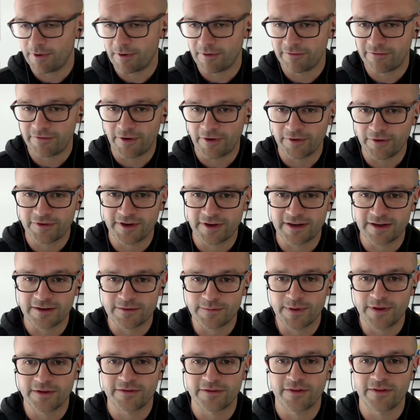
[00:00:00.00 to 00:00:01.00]
on 14 as
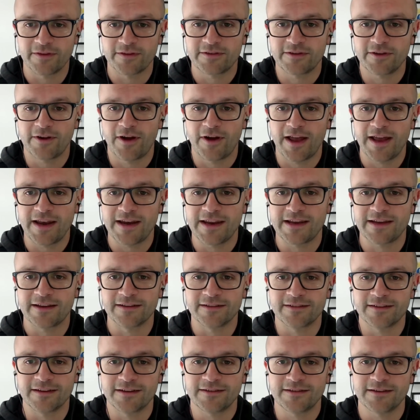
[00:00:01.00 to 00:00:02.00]
well. So there's not any
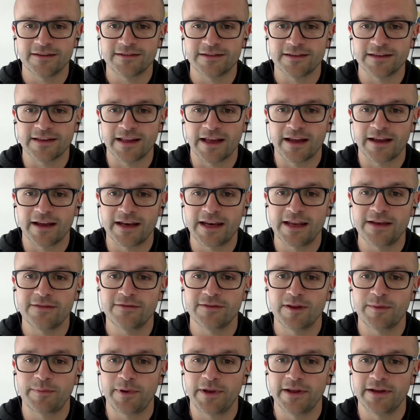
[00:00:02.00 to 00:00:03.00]
consistency there. And
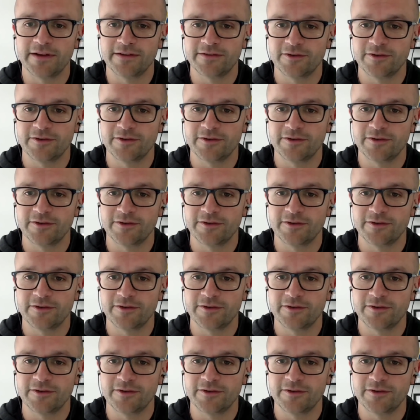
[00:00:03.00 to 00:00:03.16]
even I've